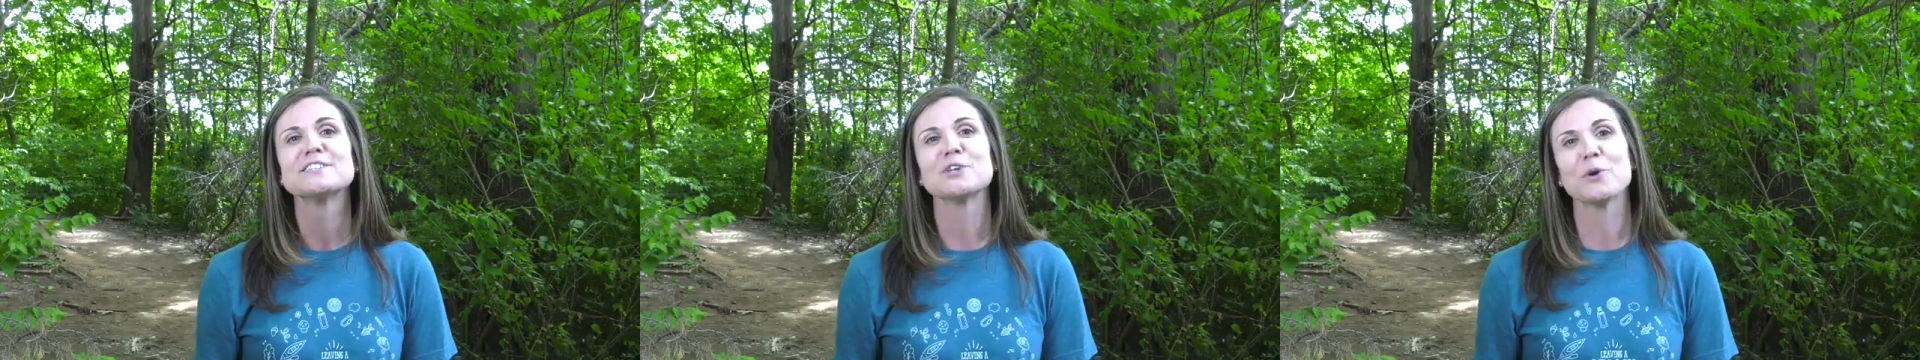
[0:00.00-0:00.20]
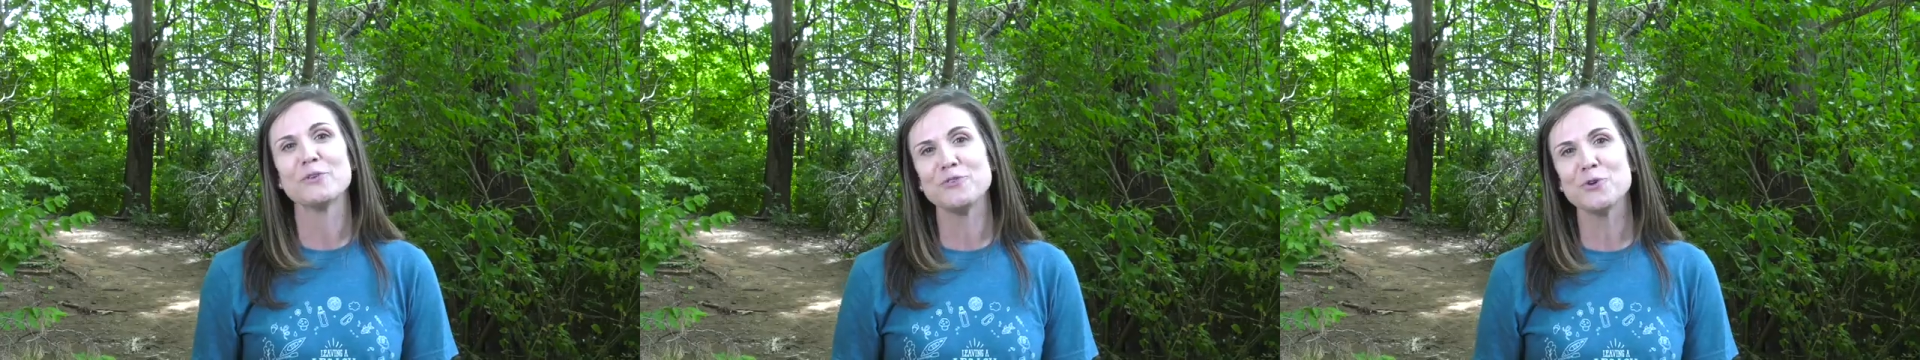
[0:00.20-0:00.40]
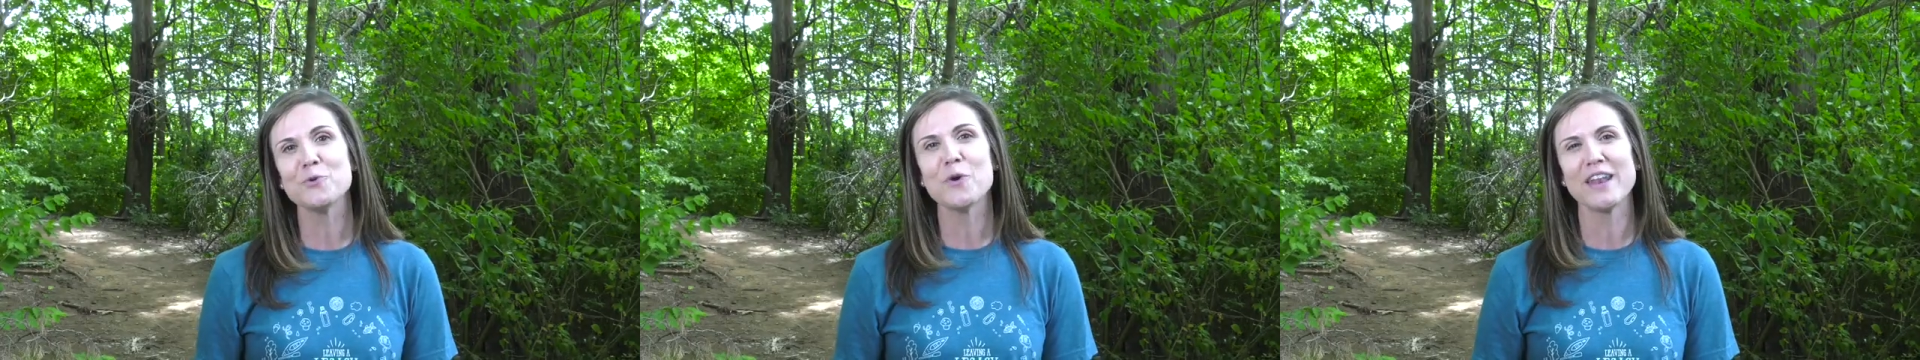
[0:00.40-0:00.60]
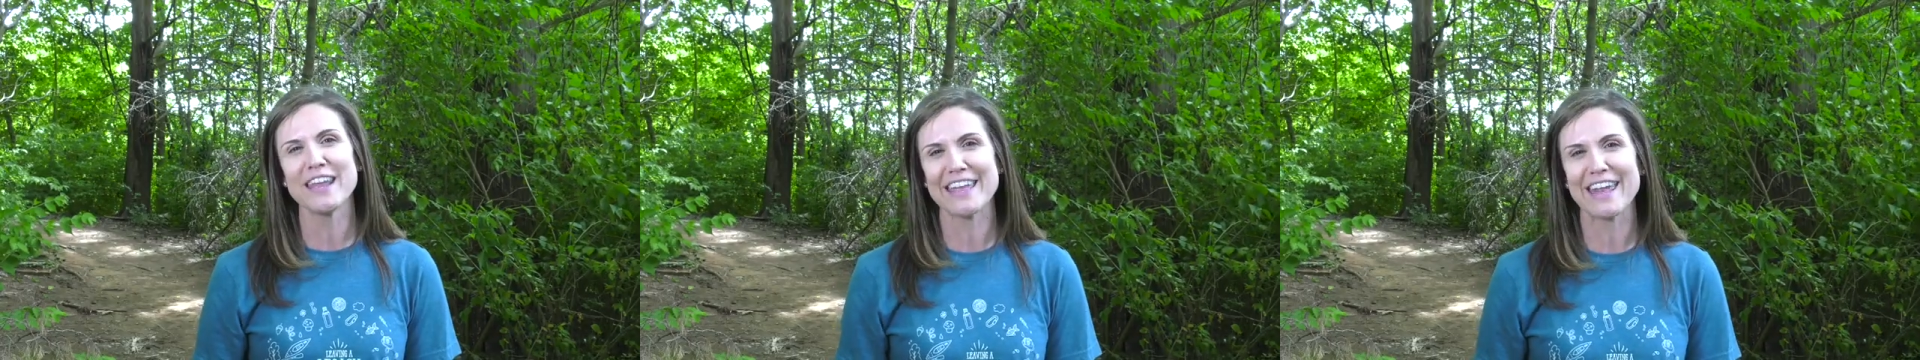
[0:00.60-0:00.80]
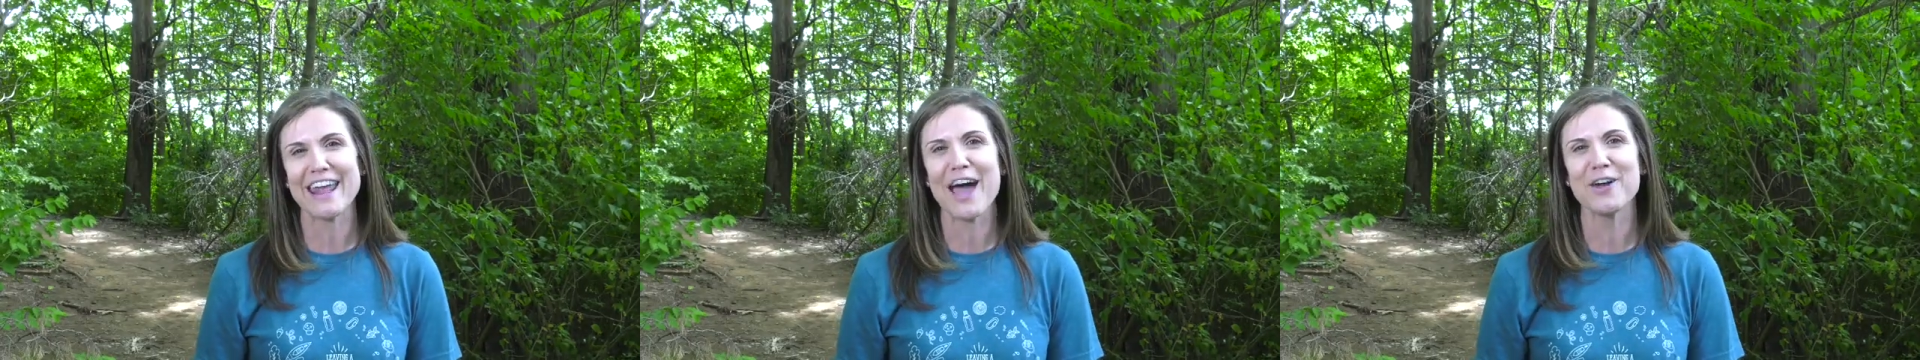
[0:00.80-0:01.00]
So if you want
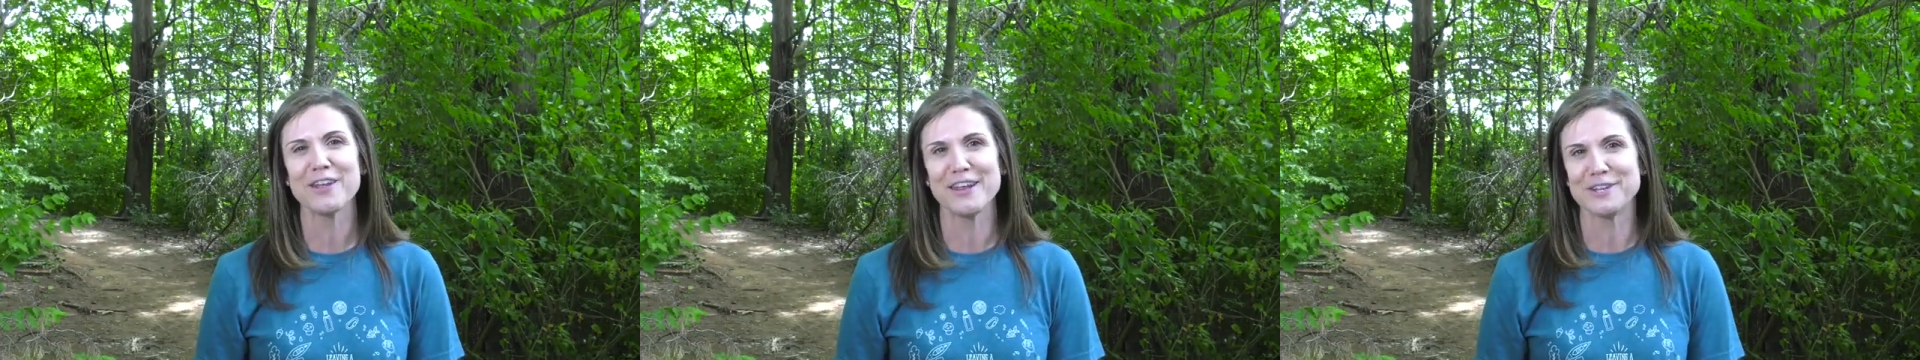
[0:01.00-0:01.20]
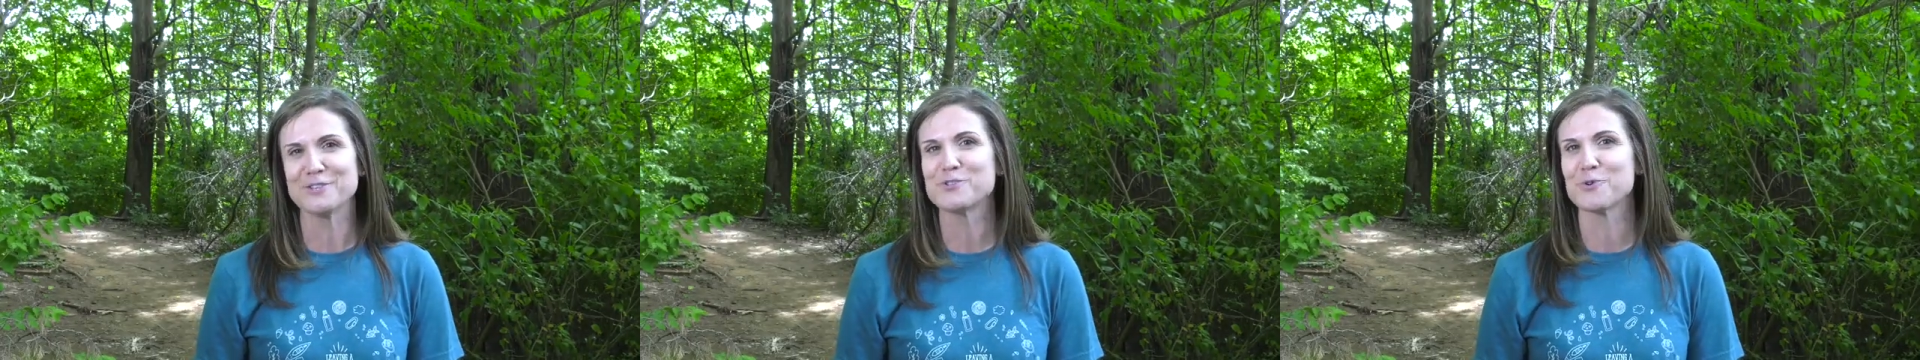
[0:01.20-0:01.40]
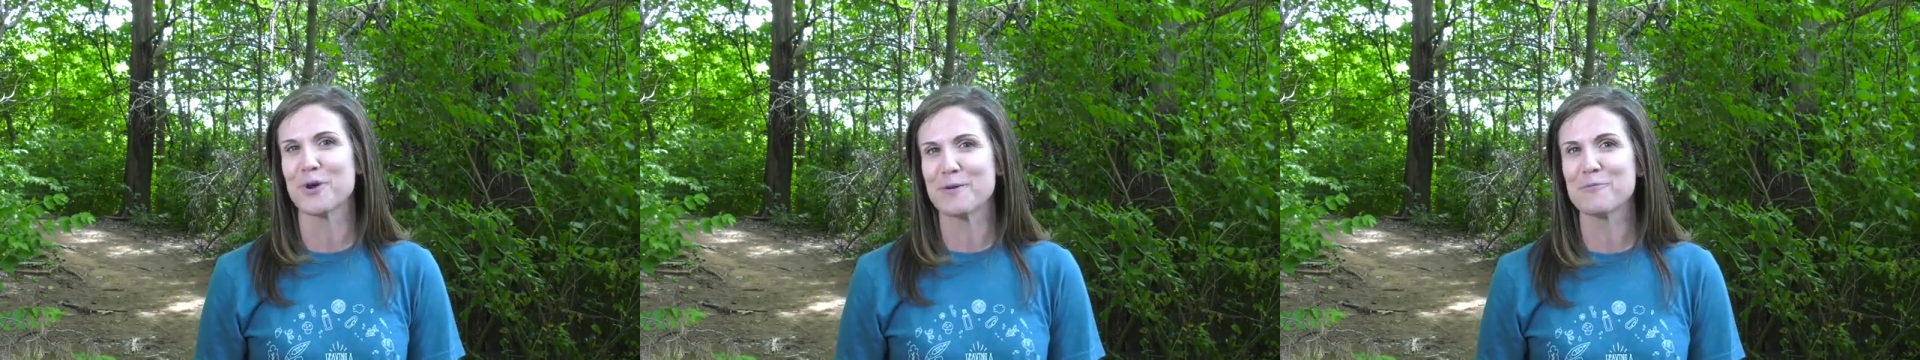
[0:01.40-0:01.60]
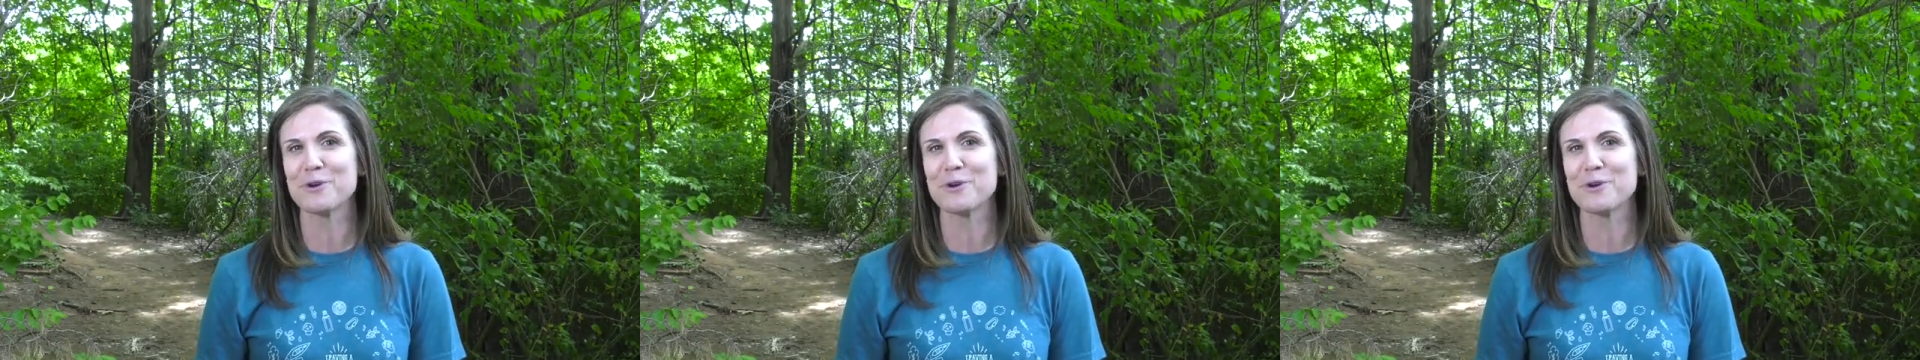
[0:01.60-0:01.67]
to get out and enjoy